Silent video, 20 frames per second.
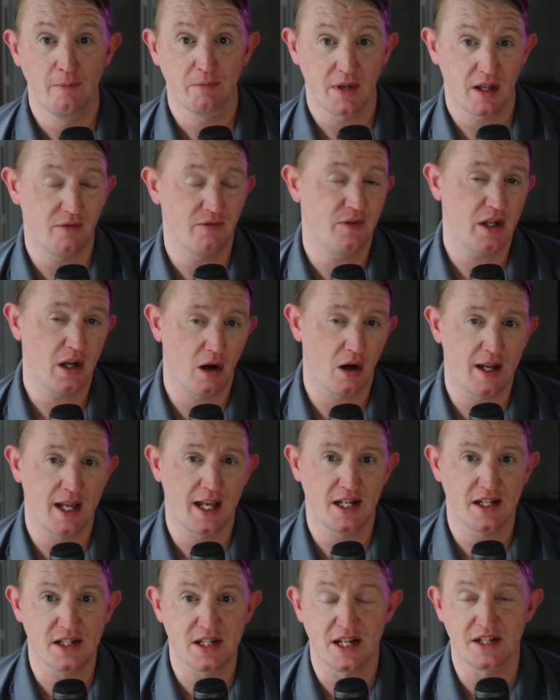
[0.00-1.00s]
and VR
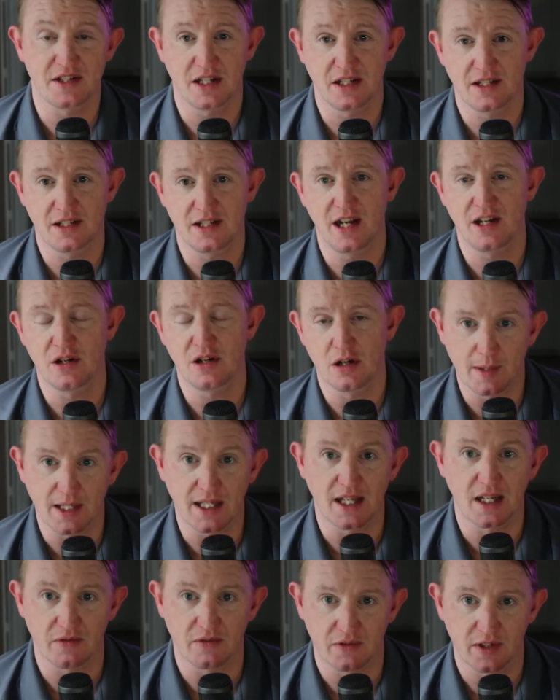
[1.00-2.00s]
headsets continue to be
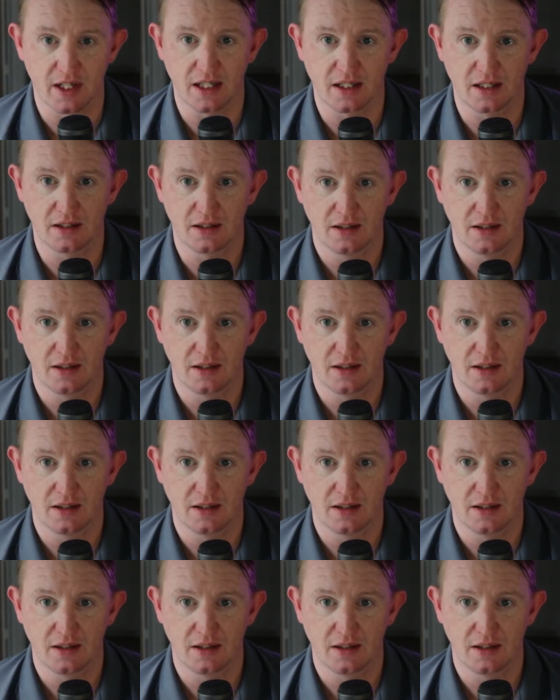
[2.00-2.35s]
innovated.